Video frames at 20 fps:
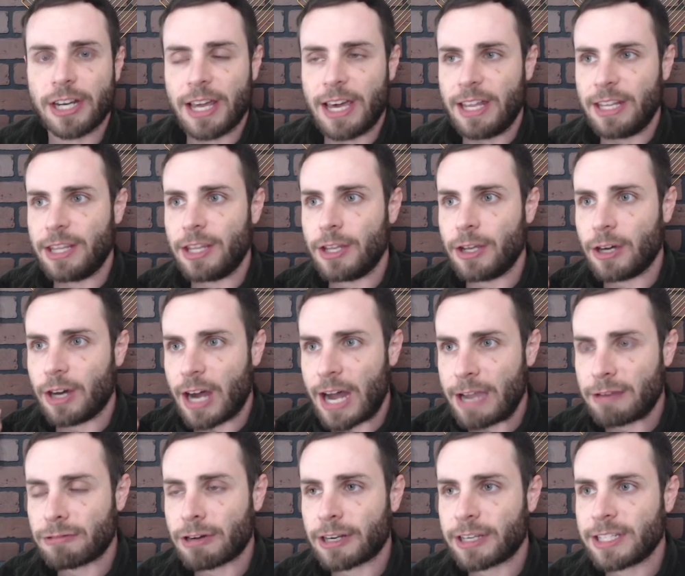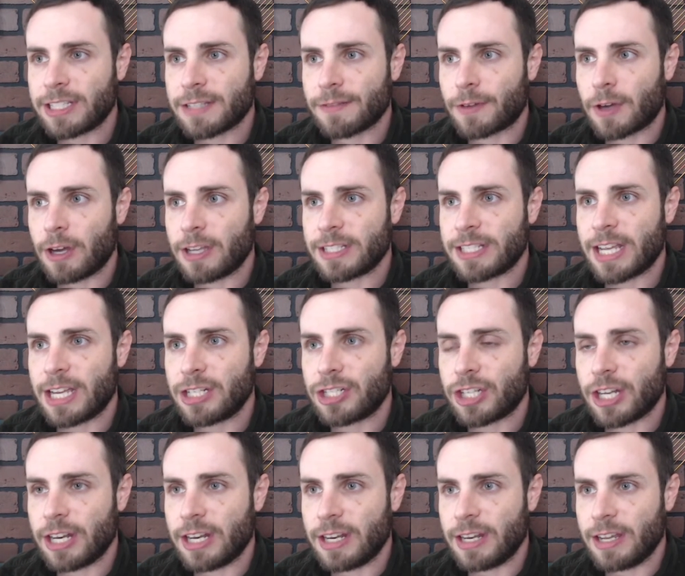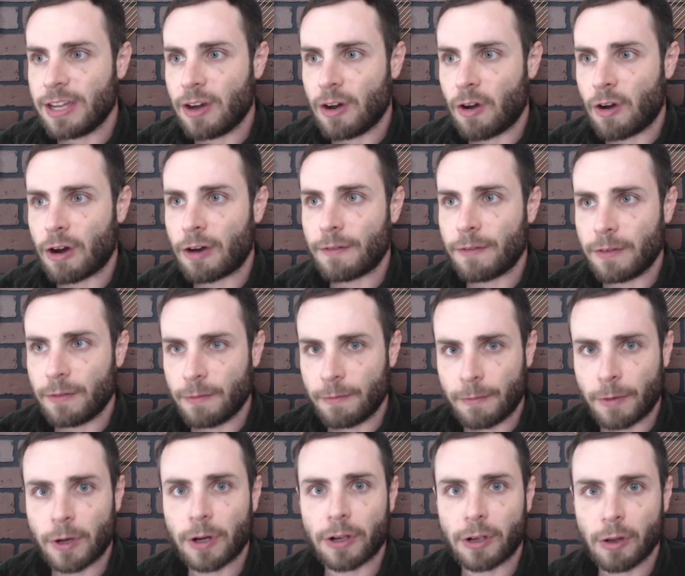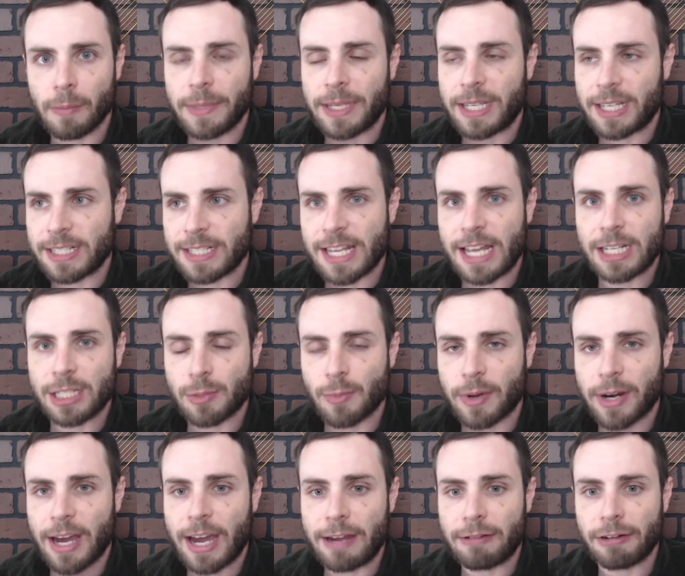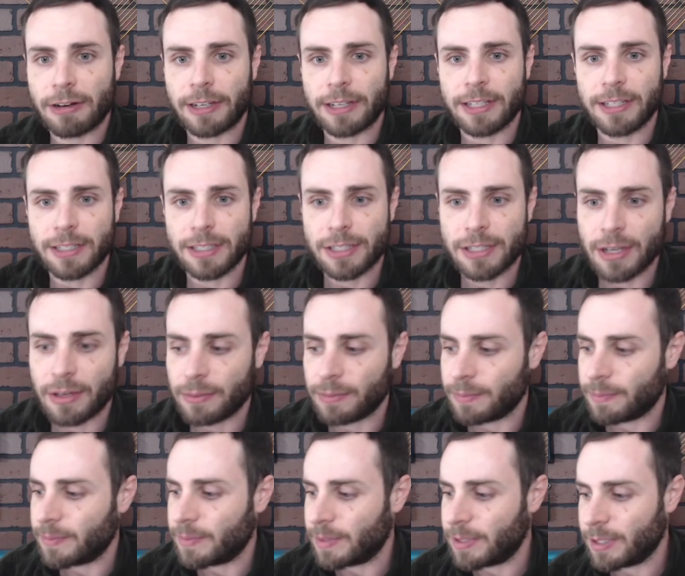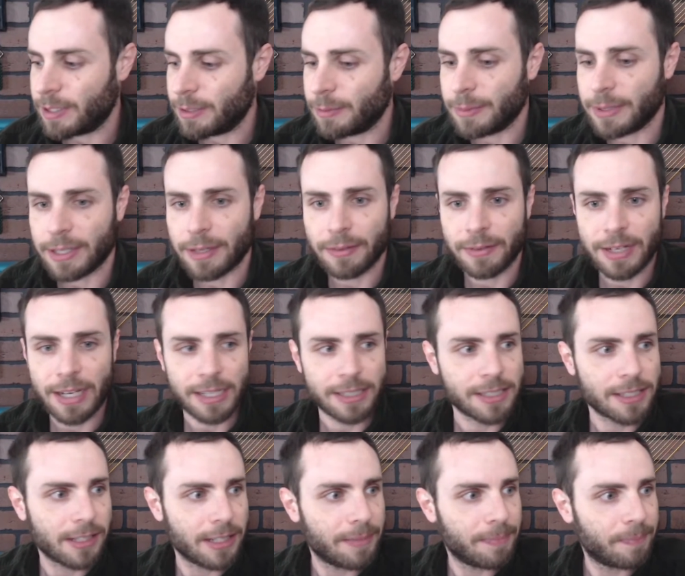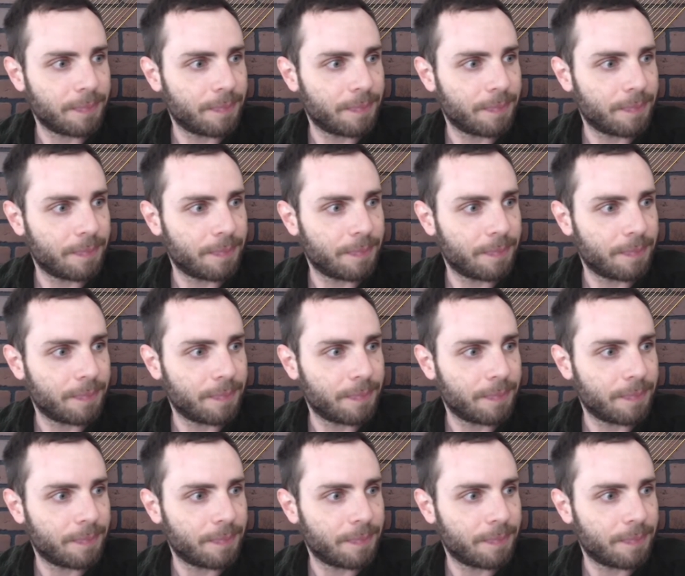and the hierarchies of causation are vertical because that is what a hierarchy is. So here we go. Next clip.